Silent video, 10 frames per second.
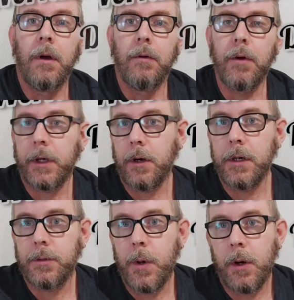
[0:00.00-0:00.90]
Right
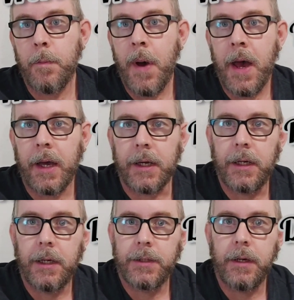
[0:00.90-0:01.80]
guys, welcome back.
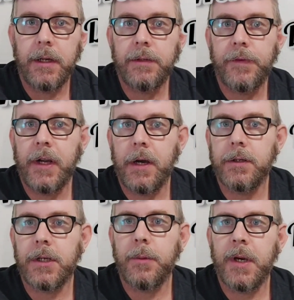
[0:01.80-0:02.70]
So this video
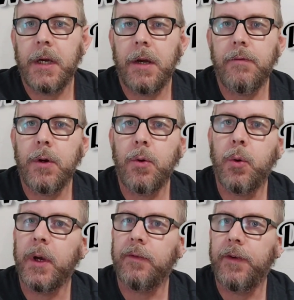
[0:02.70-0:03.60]
is going to be a real
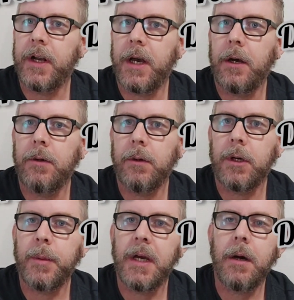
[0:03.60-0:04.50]
quick video. I'm
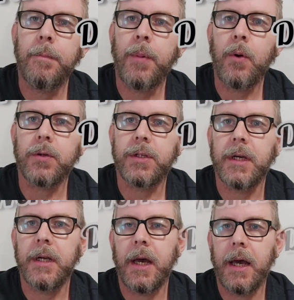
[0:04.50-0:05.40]
going to be
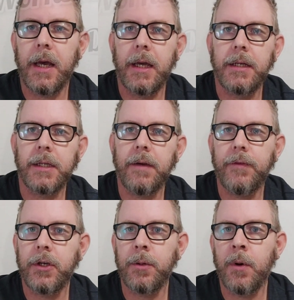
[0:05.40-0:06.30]
unboxing and
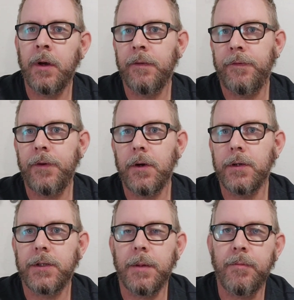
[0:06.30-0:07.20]
giving you my
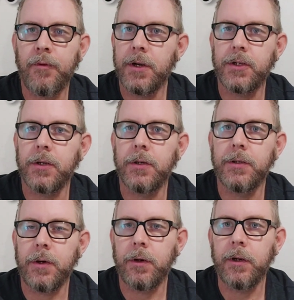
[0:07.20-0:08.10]
first
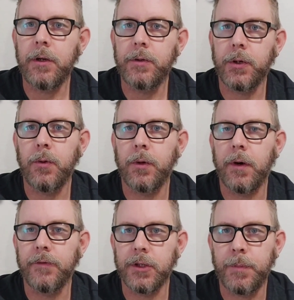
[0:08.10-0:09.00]
impressions on a new tool that
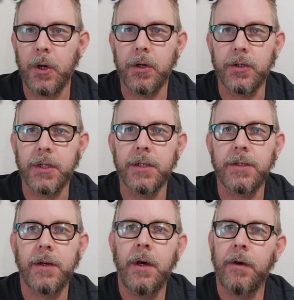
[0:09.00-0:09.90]
I've just
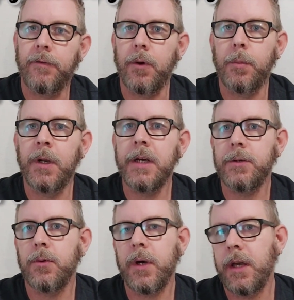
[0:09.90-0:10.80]
purchased from
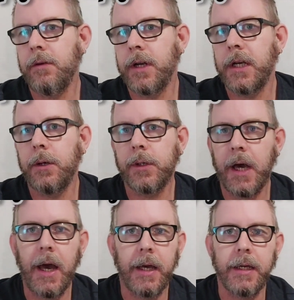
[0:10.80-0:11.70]
Lidl here in the
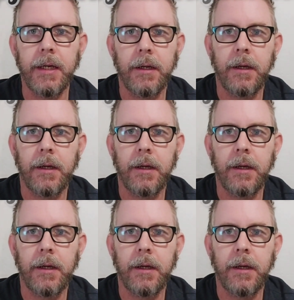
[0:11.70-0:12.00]
UK.